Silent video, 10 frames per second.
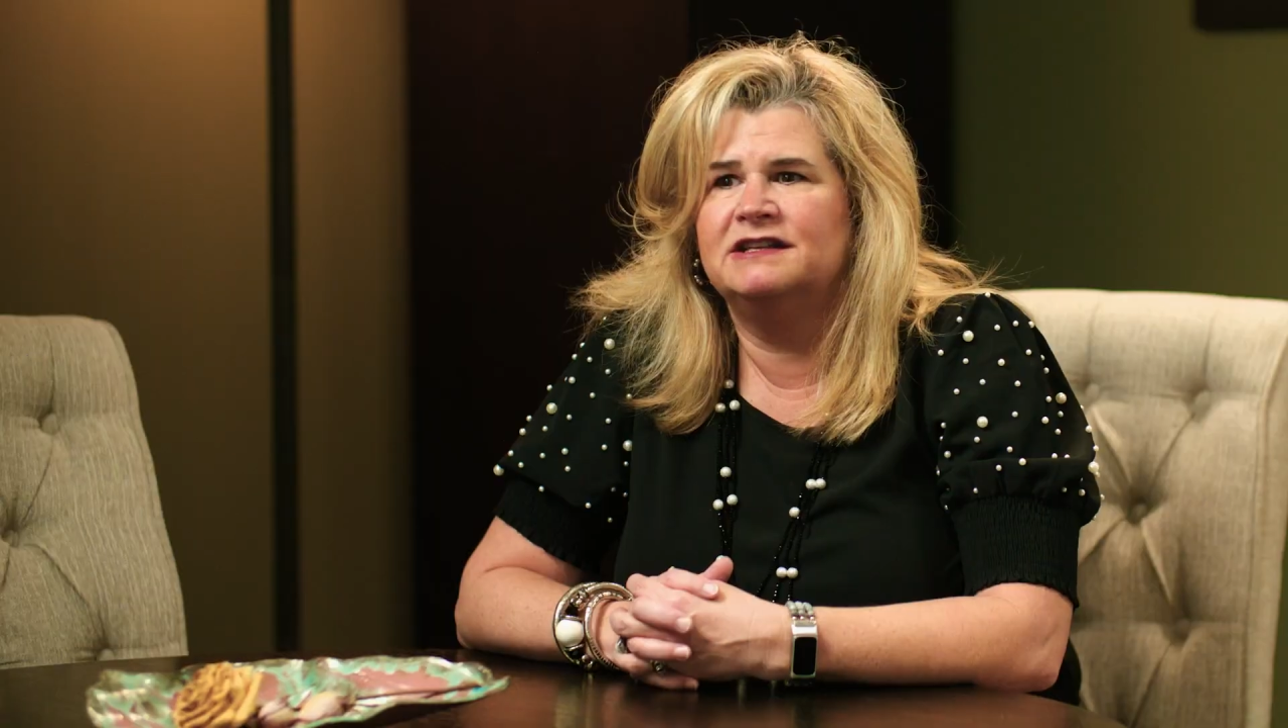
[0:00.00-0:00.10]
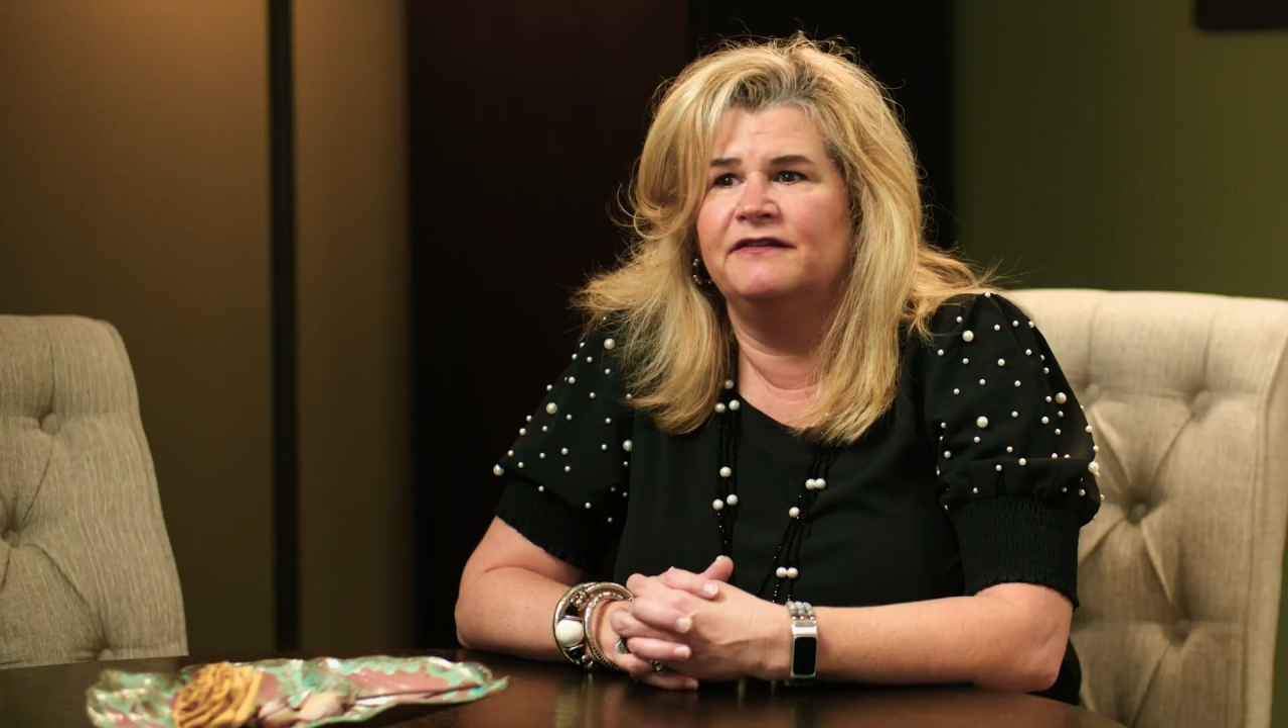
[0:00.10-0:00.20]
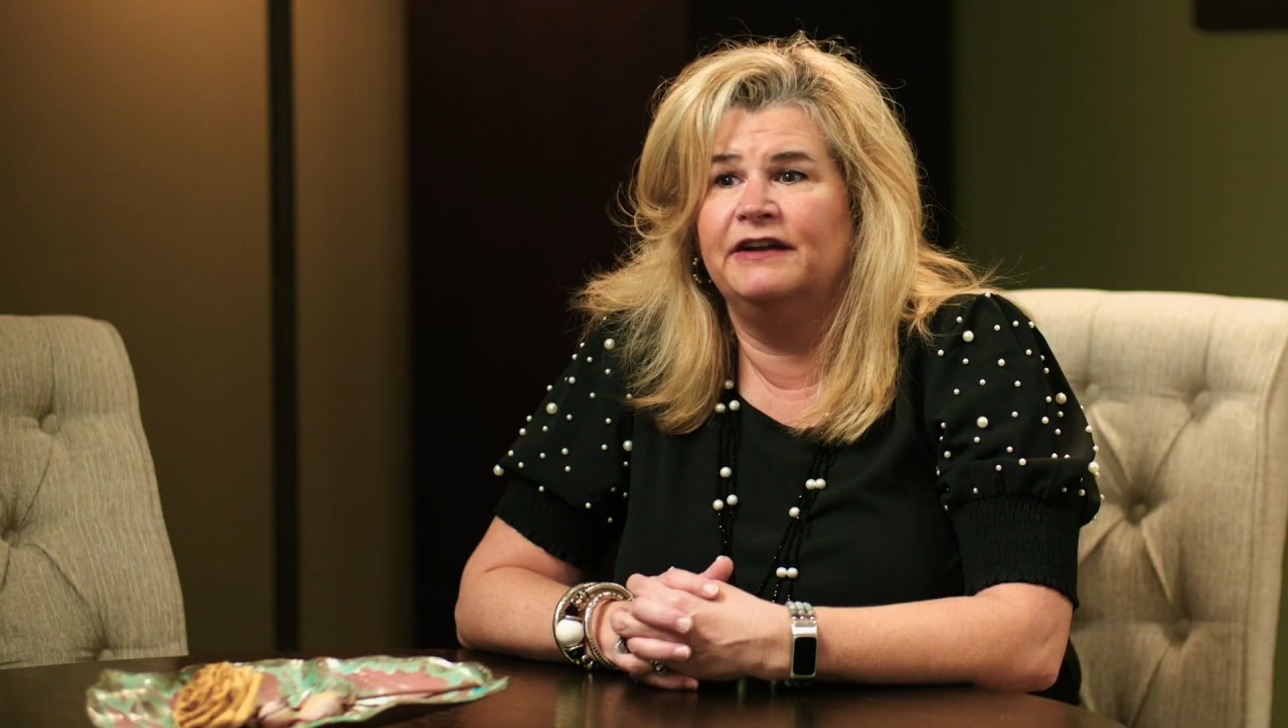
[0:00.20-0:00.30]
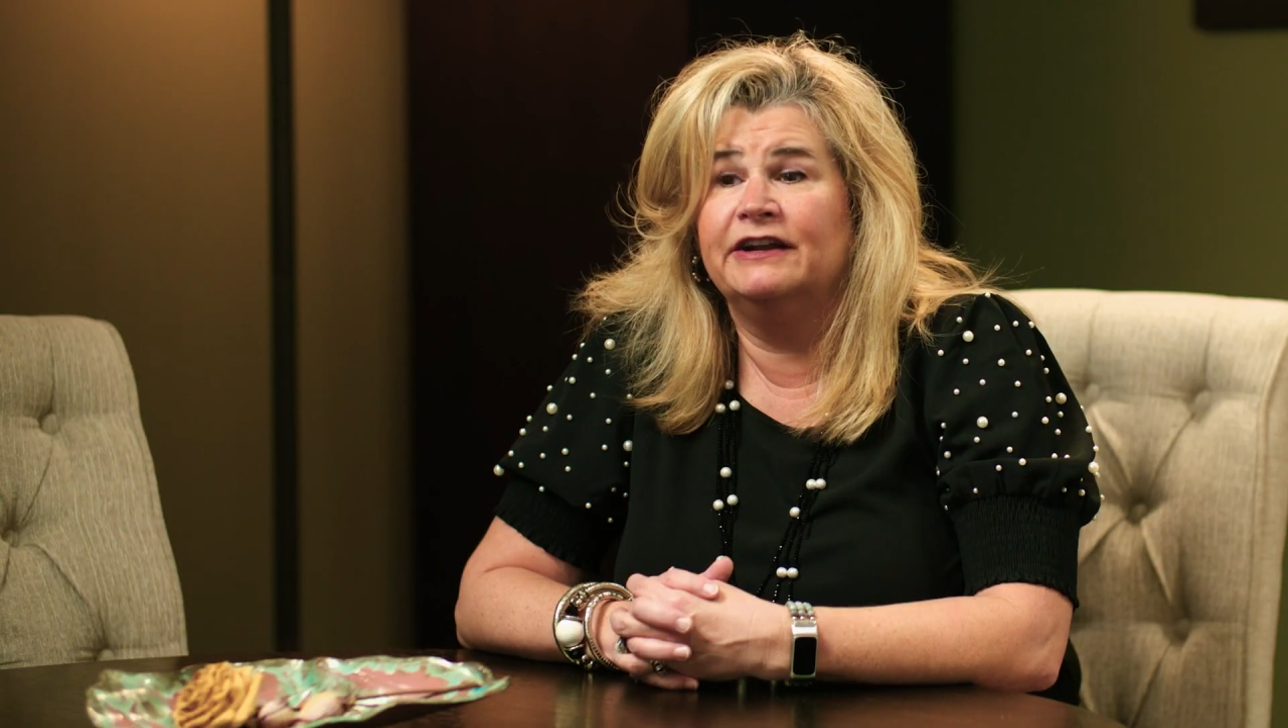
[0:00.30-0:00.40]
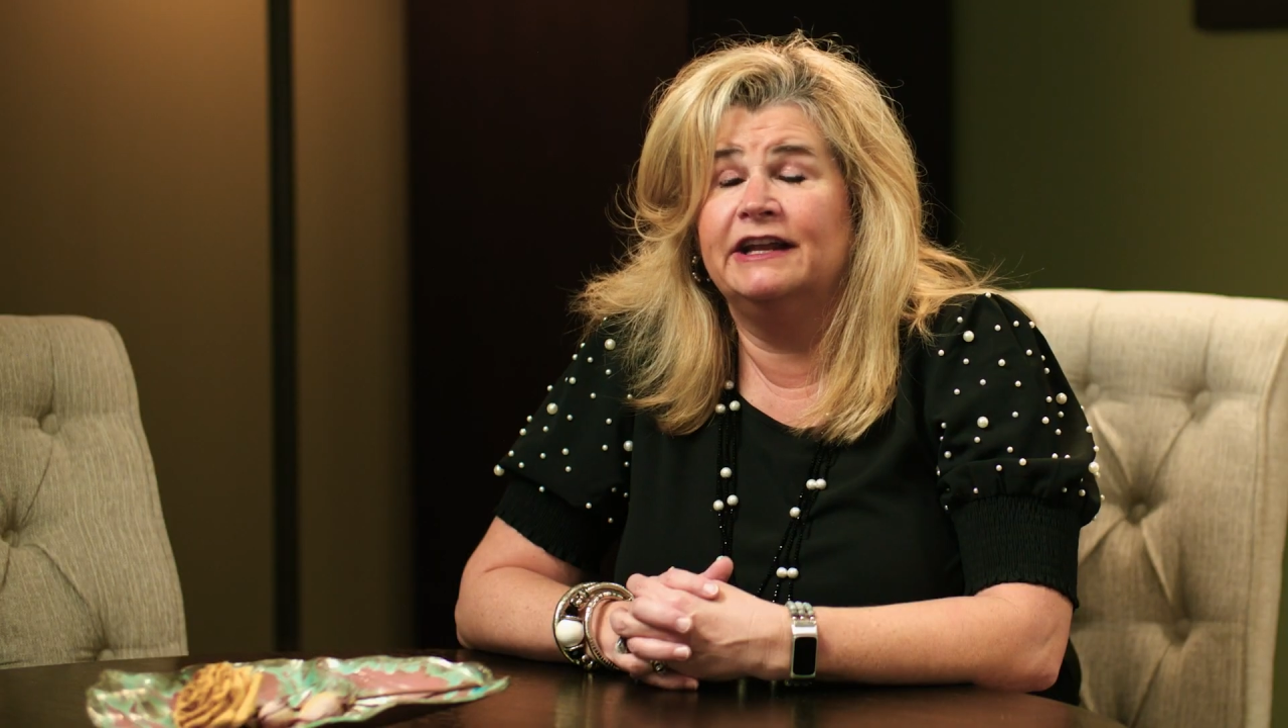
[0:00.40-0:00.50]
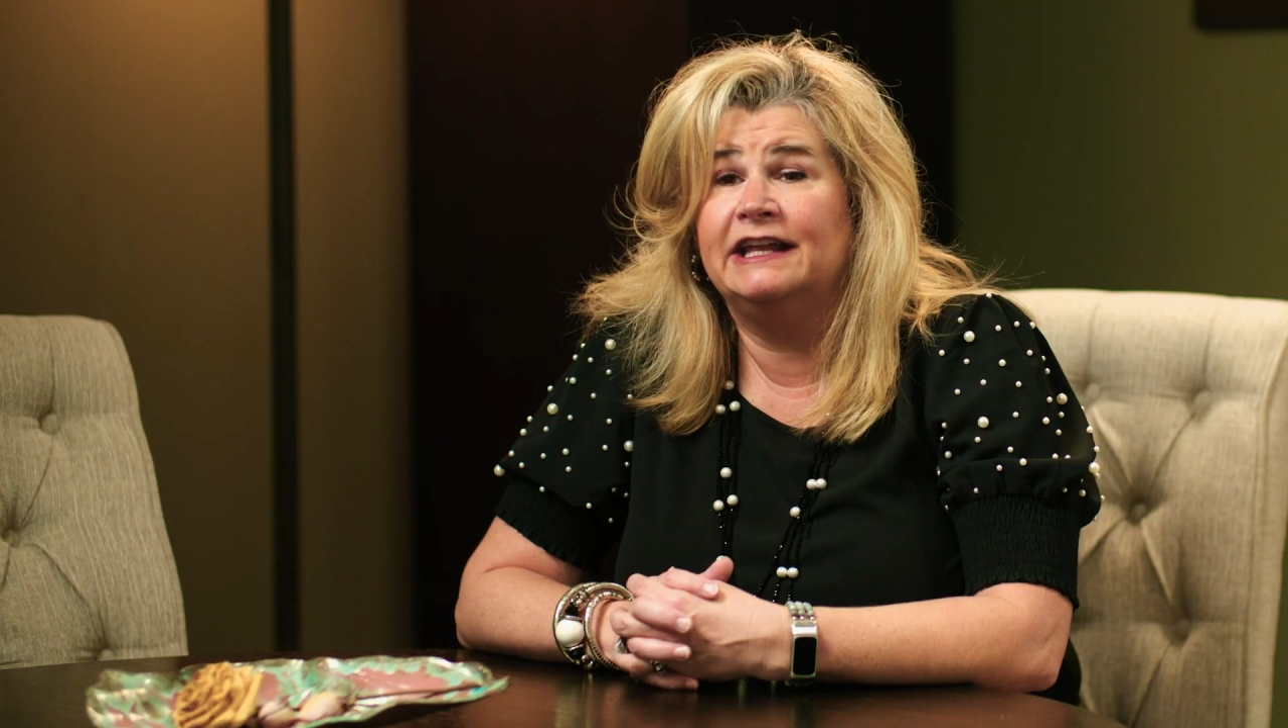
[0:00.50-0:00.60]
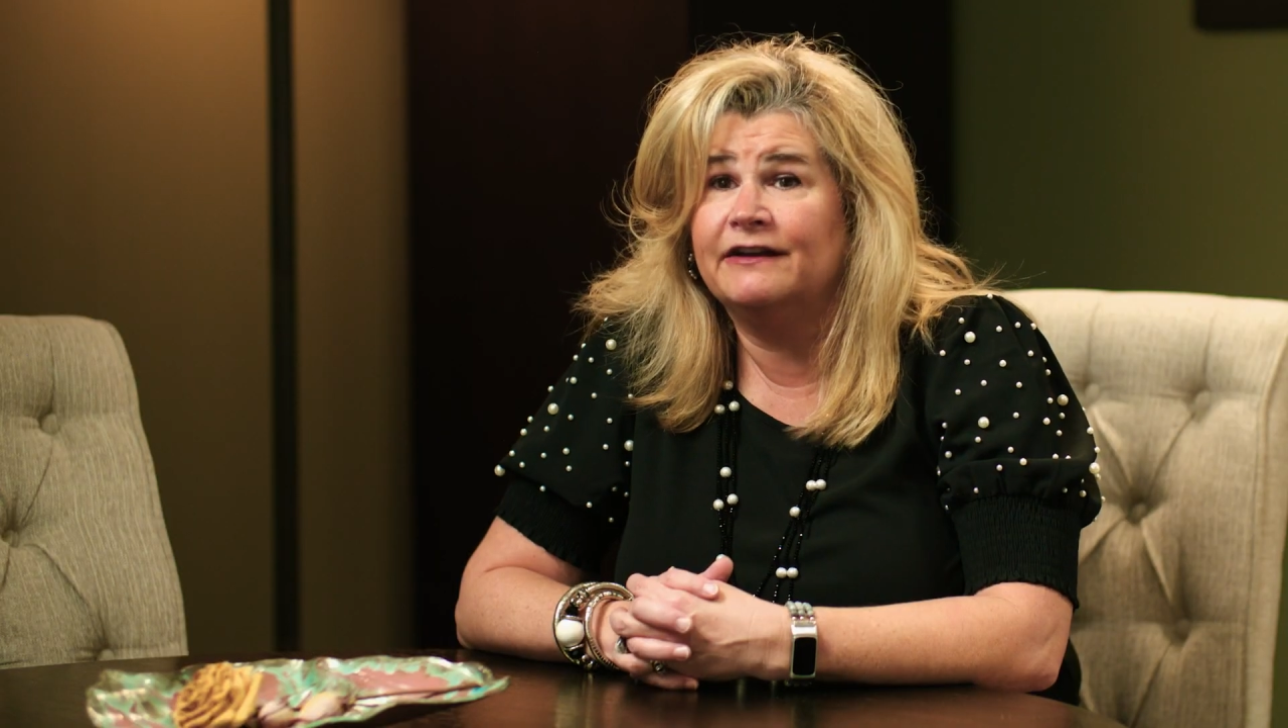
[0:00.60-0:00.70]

is a very